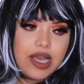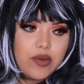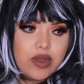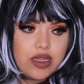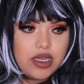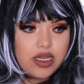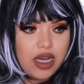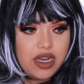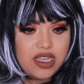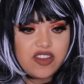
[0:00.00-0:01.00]
I really
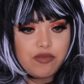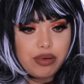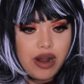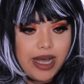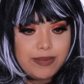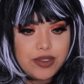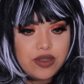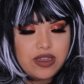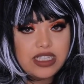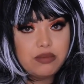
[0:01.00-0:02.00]
gotta give props
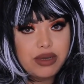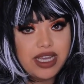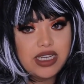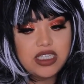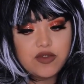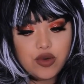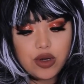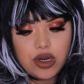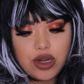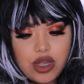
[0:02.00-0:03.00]
to these bangs
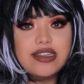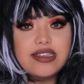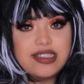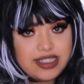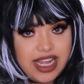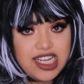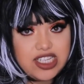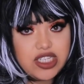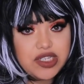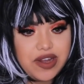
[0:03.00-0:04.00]
for
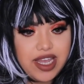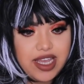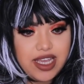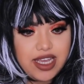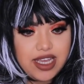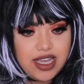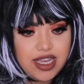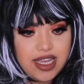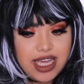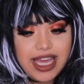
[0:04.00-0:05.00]
staying straight
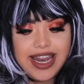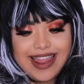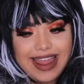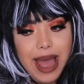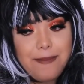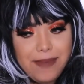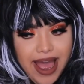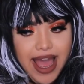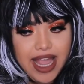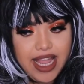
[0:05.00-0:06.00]
in that
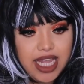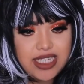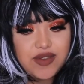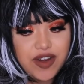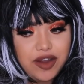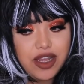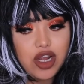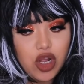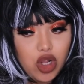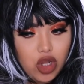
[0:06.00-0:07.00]
bag. It's very
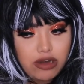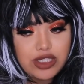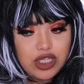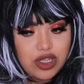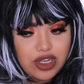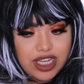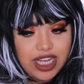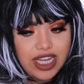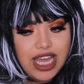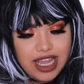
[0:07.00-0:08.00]
close to
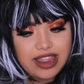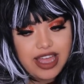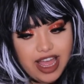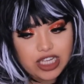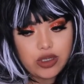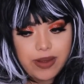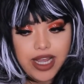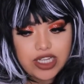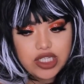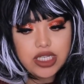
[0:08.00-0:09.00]
looking like the actual
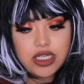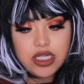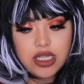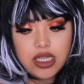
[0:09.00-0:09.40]
packaging.